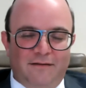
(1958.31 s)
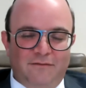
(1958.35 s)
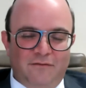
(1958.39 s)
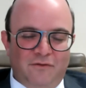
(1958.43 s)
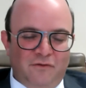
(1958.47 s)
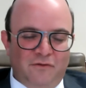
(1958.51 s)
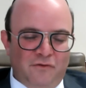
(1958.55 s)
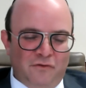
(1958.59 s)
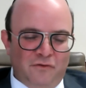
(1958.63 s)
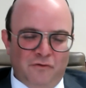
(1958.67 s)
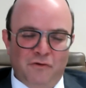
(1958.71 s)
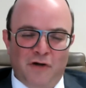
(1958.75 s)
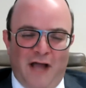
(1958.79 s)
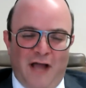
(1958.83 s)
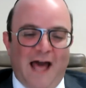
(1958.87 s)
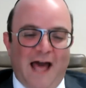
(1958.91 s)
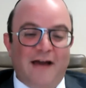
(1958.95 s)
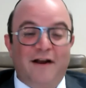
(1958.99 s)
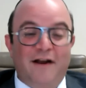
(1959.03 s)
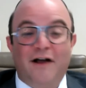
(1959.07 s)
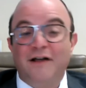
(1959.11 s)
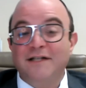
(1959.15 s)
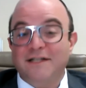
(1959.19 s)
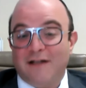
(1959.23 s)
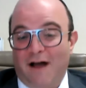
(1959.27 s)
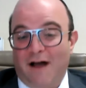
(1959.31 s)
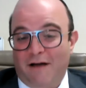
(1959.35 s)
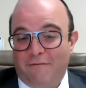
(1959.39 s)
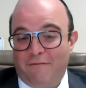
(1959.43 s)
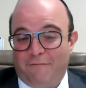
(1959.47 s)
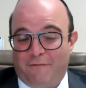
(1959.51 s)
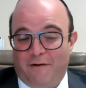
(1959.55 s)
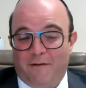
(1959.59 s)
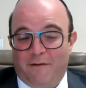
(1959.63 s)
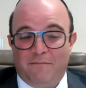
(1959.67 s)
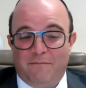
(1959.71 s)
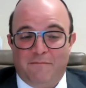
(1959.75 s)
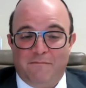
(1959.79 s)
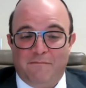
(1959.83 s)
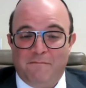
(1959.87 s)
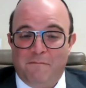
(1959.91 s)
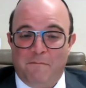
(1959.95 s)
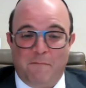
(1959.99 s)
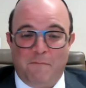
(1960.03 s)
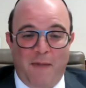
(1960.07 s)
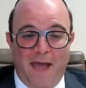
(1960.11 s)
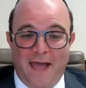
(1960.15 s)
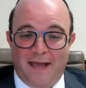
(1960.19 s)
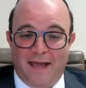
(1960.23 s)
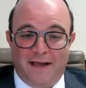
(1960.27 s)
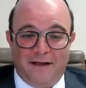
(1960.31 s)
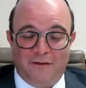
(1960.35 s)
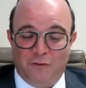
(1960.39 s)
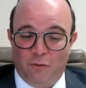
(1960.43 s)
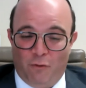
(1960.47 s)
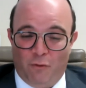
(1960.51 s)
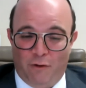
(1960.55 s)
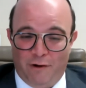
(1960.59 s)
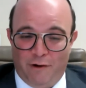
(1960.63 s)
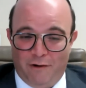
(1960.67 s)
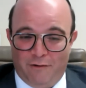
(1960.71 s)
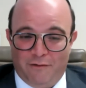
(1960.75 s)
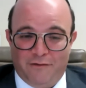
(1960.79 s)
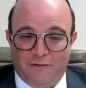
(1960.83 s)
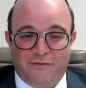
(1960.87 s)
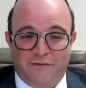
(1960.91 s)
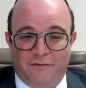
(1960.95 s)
look at aside from paying a lawyer